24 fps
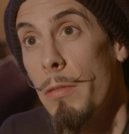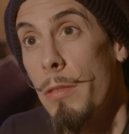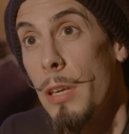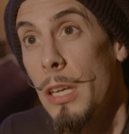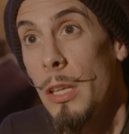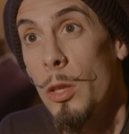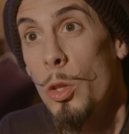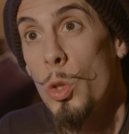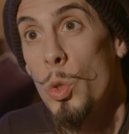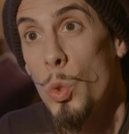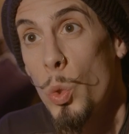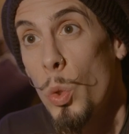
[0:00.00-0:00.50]

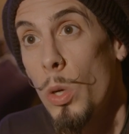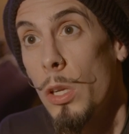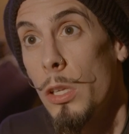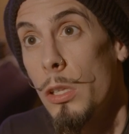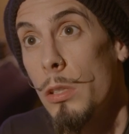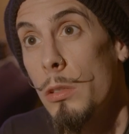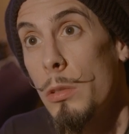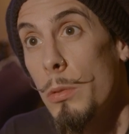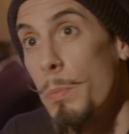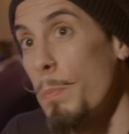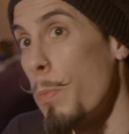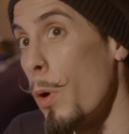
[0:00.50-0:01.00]
been truly
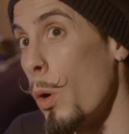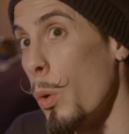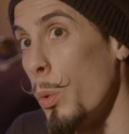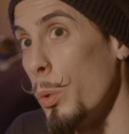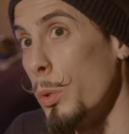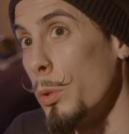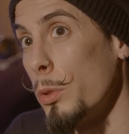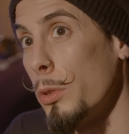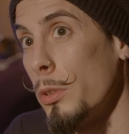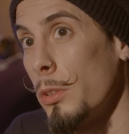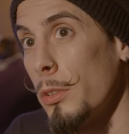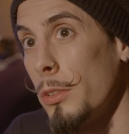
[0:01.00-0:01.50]

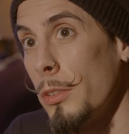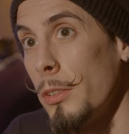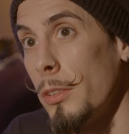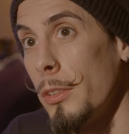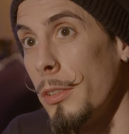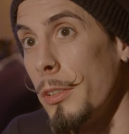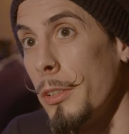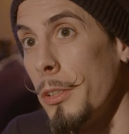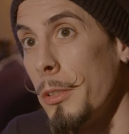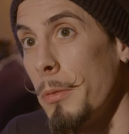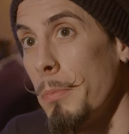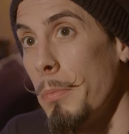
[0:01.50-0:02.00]
exposed,
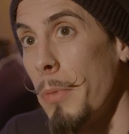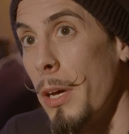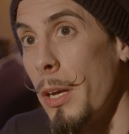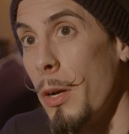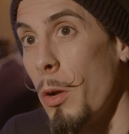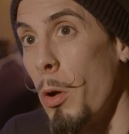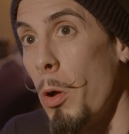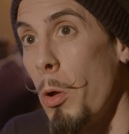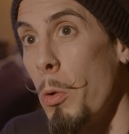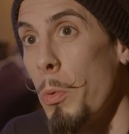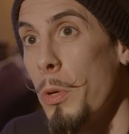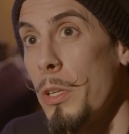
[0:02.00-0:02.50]

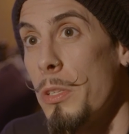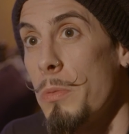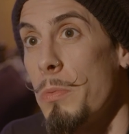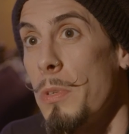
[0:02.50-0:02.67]
but always